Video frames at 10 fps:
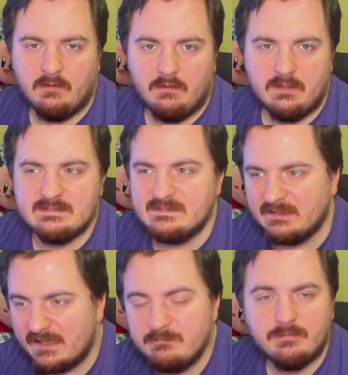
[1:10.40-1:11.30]
is
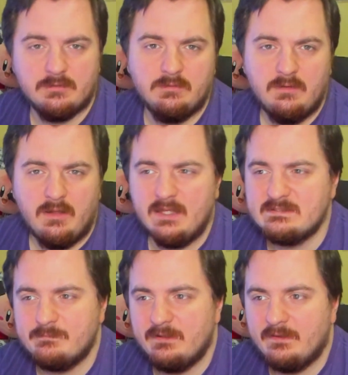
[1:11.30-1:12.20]
delightful, and
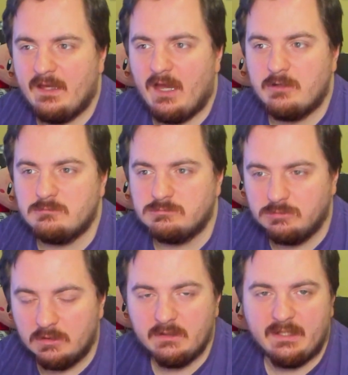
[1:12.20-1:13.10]
something that I
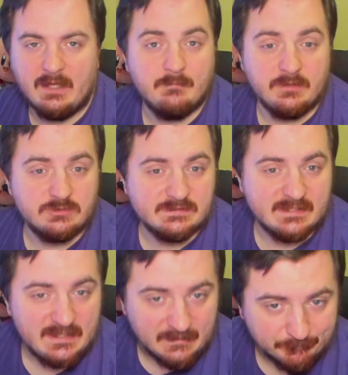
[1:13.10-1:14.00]
really am
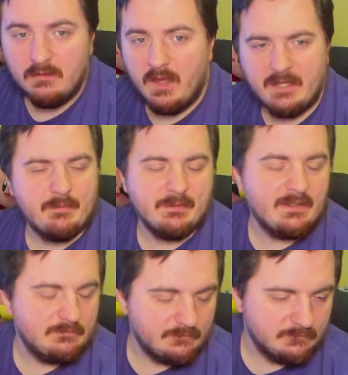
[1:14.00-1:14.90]
interested in. Anyway, I'm
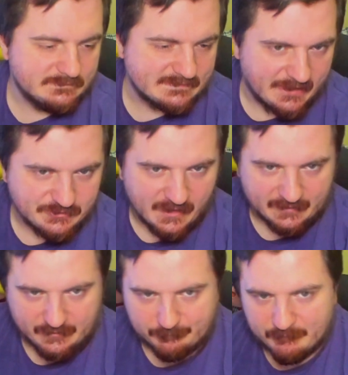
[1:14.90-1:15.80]
getting a little
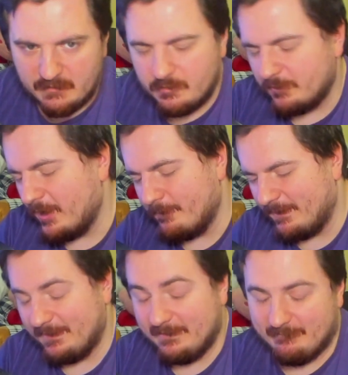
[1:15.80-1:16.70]
sidetracked here. You don't care
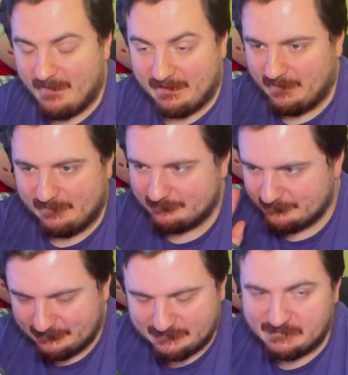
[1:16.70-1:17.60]
about any of that kind
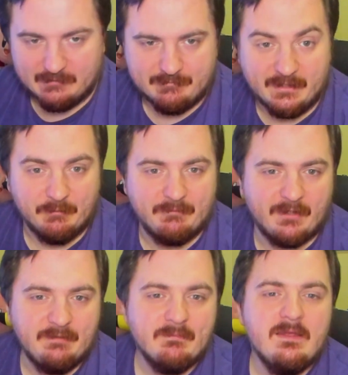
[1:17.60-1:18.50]
of stuff anyway,
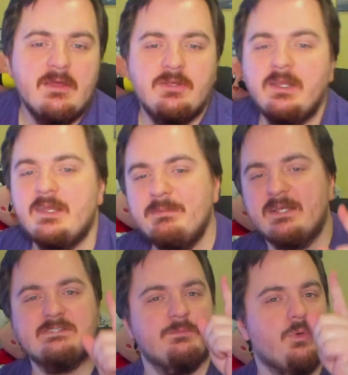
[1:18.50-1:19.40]
right? You're here
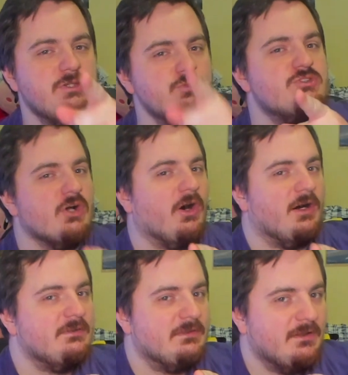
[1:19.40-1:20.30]
because of what you saw
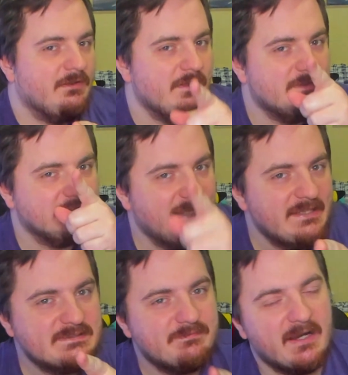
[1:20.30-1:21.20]
in the
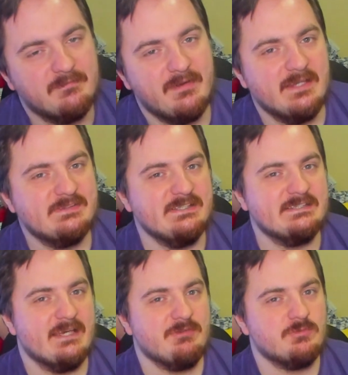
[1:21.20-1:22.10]
latest Final Fantasy
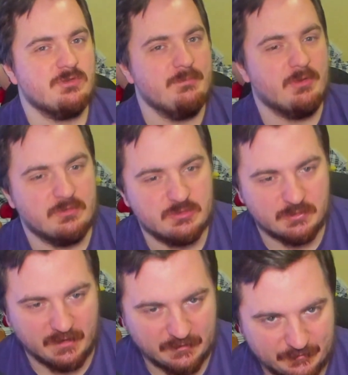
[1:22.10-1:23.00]
VII Rebirth
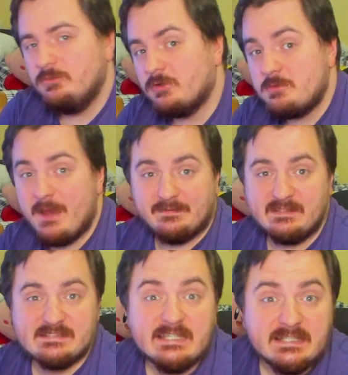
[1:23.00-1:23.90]
trailer. The
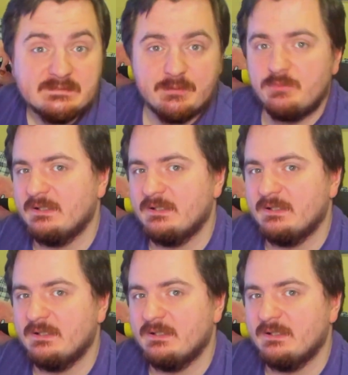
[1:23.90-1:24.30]
romantic scenes between